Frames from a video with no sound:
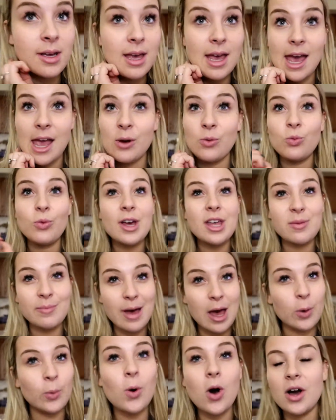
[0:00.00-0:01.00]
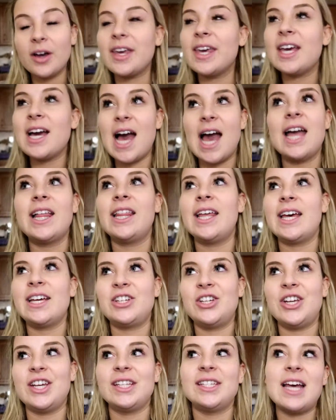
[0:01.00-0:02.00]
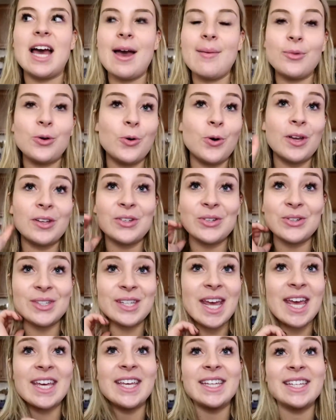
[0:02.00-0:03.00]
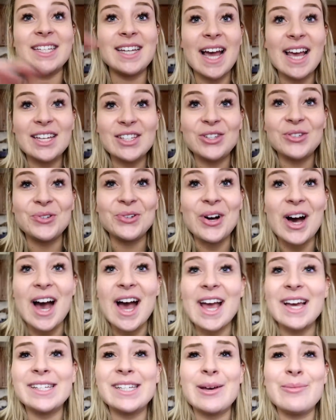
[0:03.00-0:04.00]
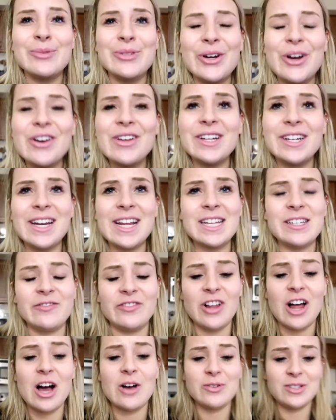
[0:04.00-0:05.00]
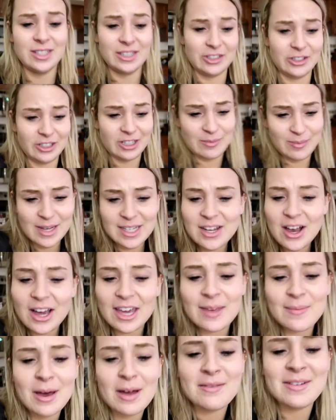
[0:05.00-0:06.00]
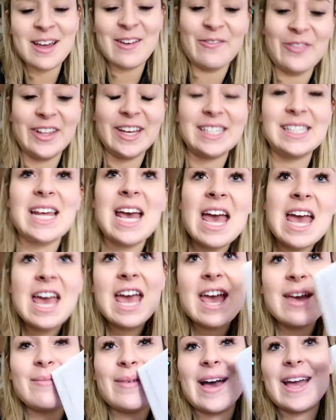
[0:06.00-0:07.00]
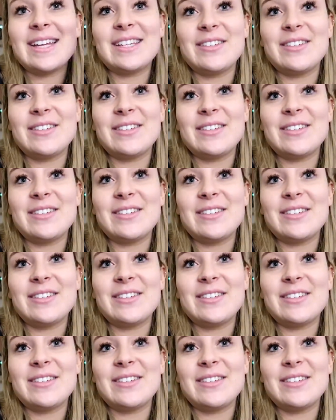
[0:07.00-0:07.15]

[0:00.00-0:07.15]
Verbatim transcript: And with my wonky eyelashes, I'm going to say goodnight to you guys. I'm sorry today's vlog was literally me talking about Netflix in my